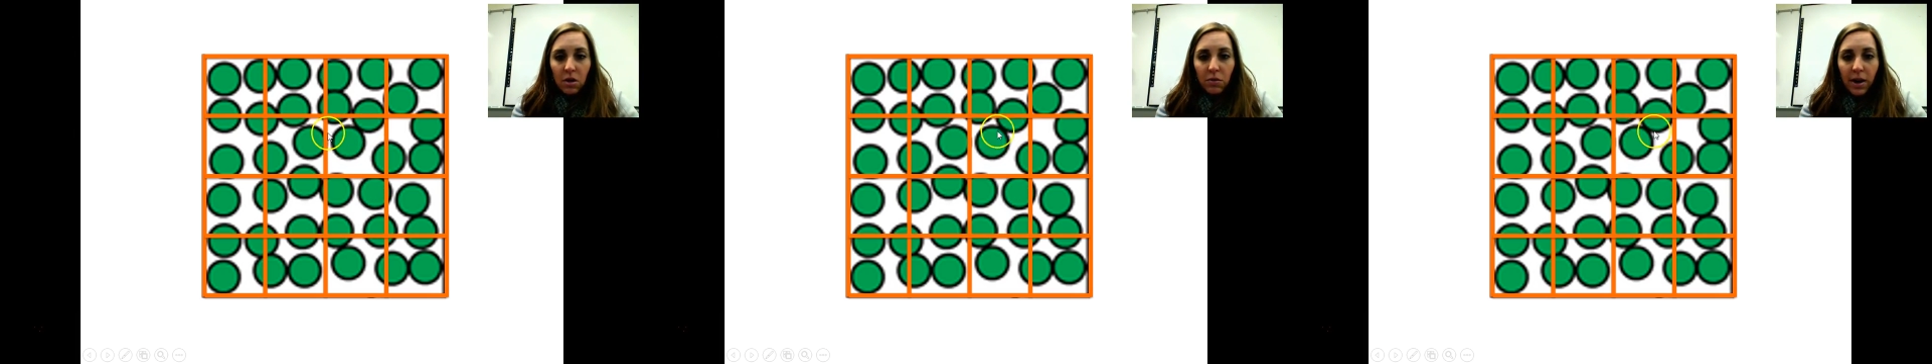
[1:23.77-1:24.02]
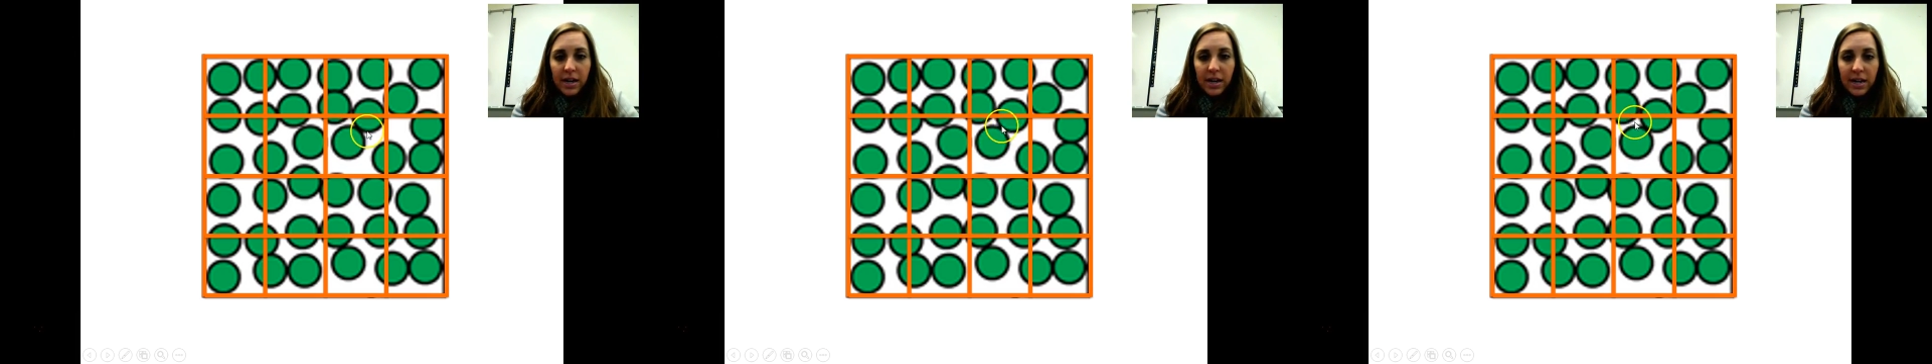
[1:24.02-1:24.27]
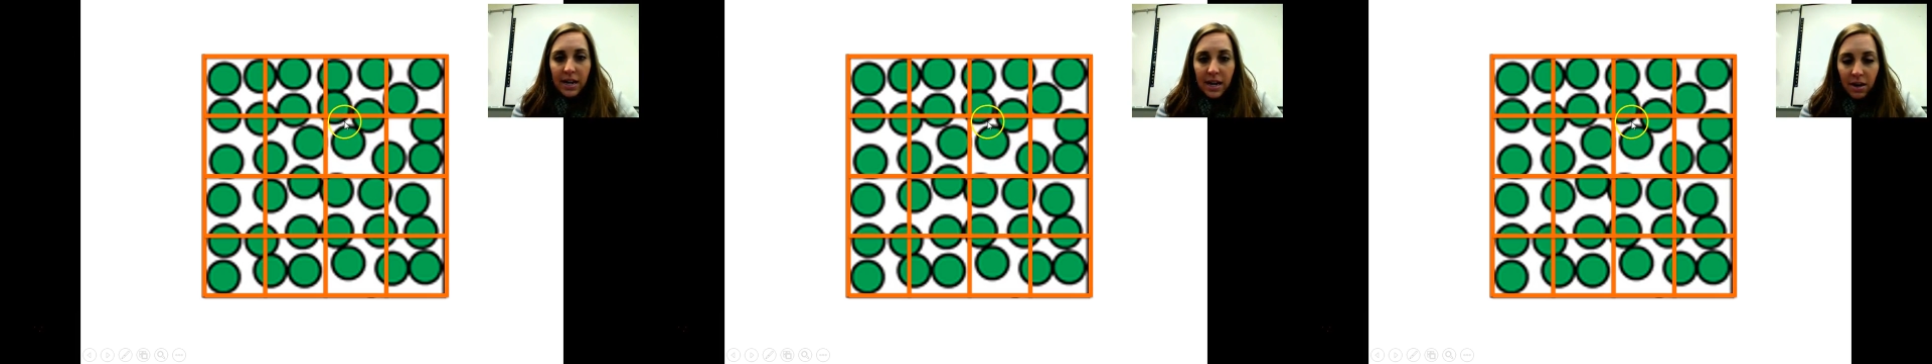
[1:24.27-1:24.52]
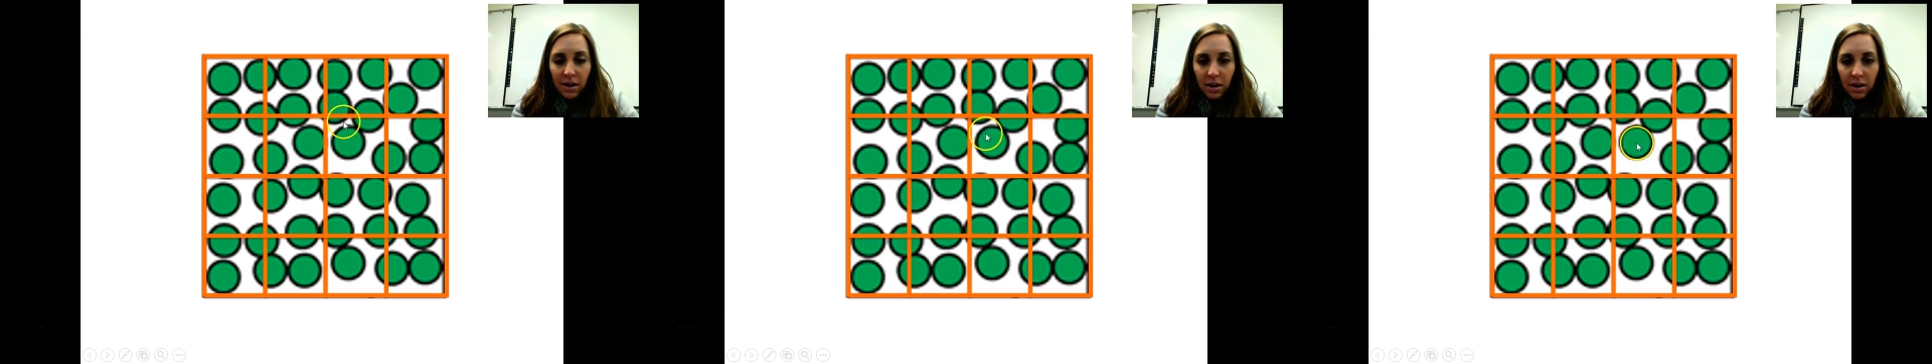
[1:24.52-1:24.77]
right
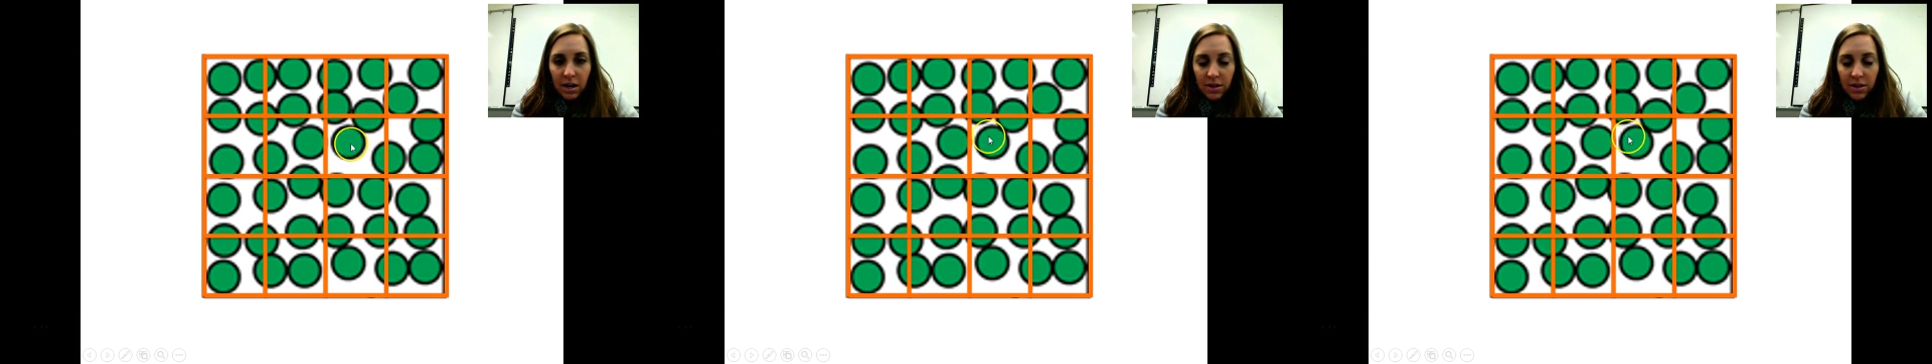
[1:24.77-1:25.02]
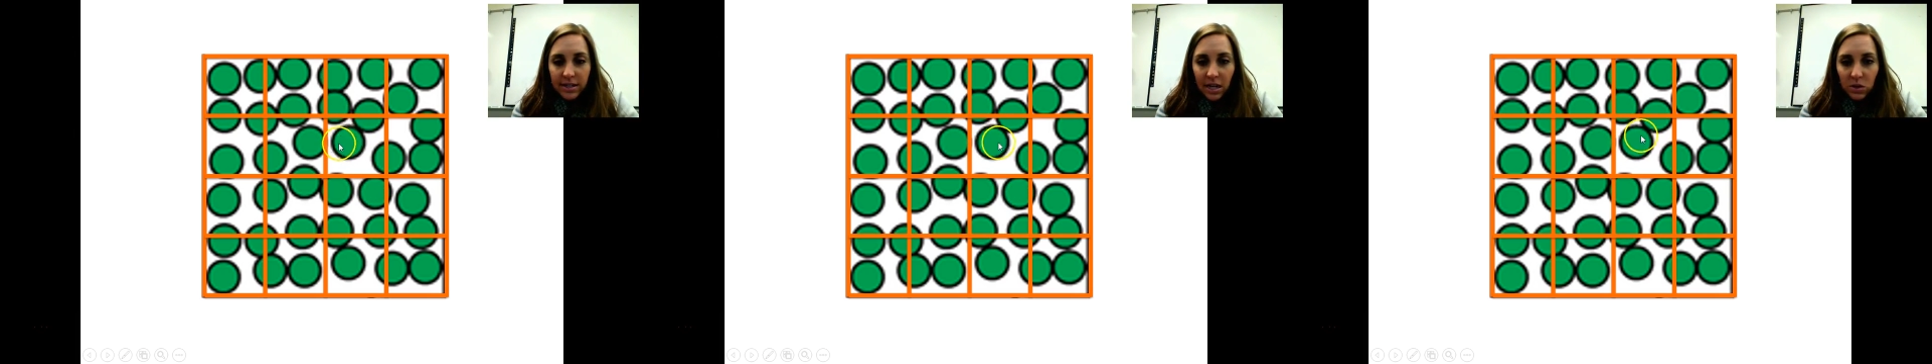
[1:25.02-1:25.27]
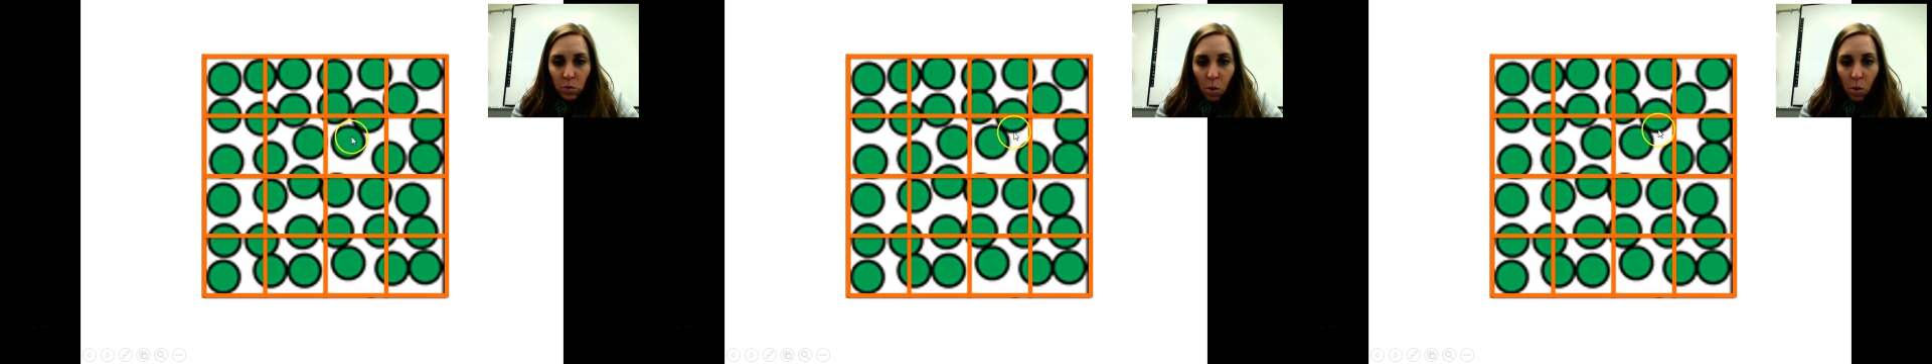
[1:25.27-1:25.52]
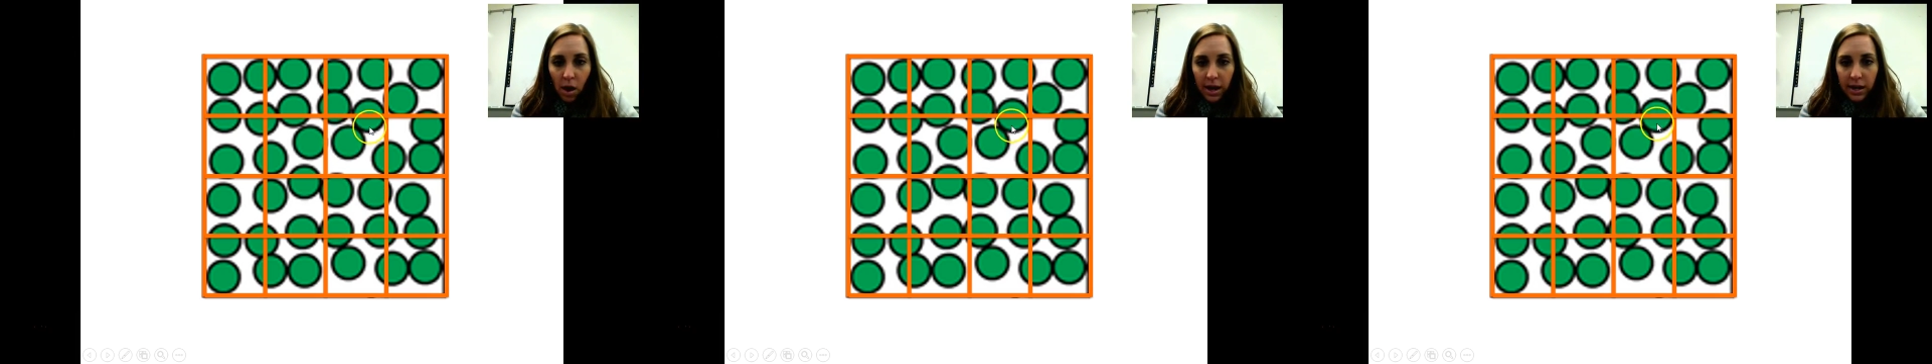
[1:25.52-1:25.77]
here, this has
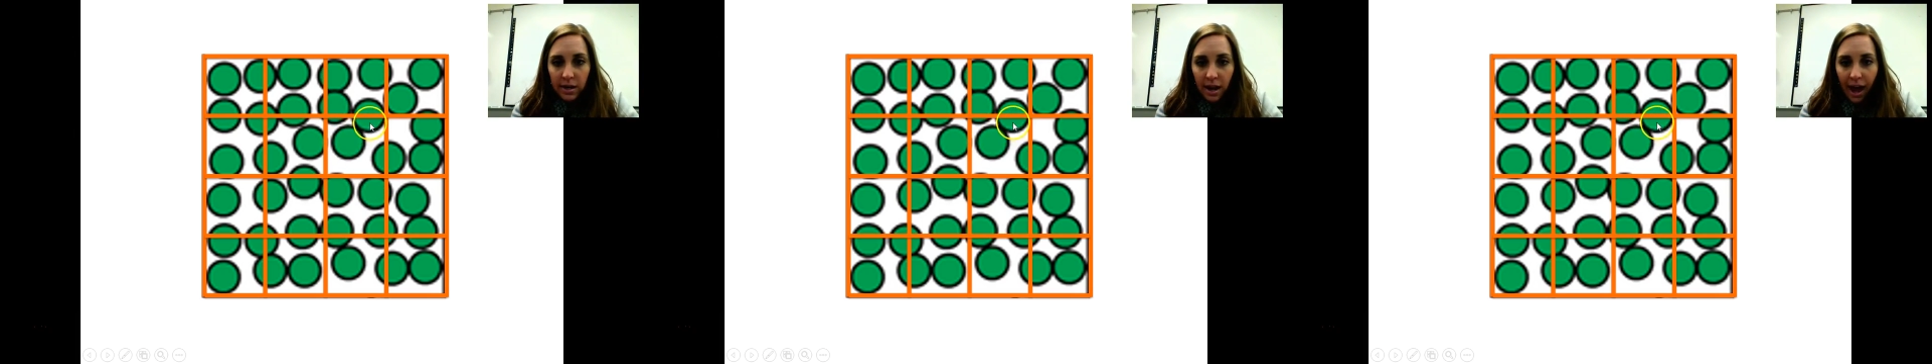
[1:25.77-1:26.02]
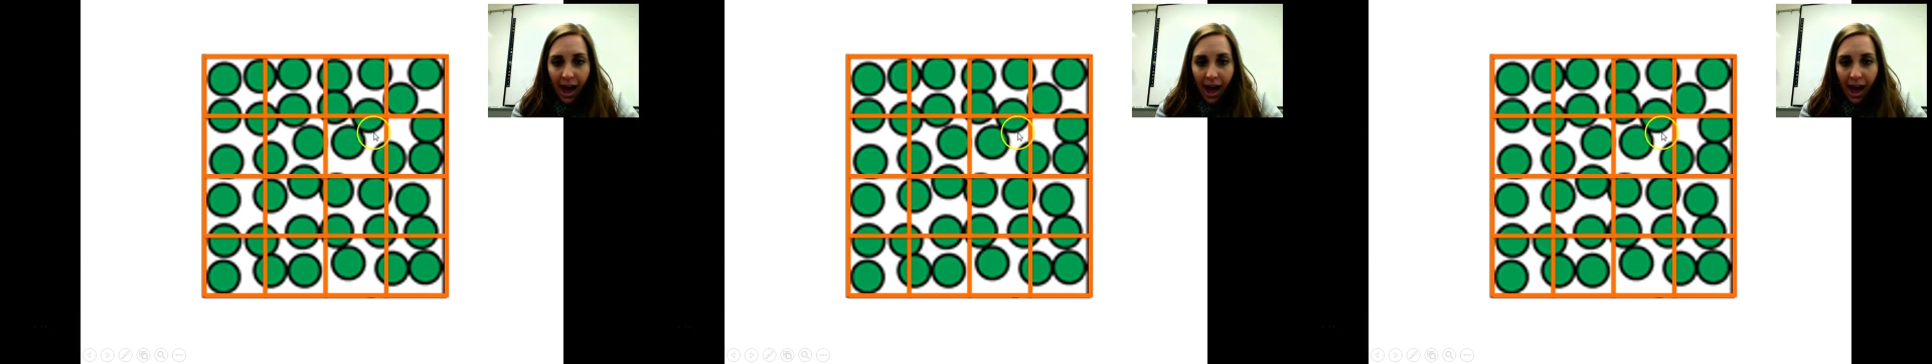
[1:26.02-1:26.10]
1,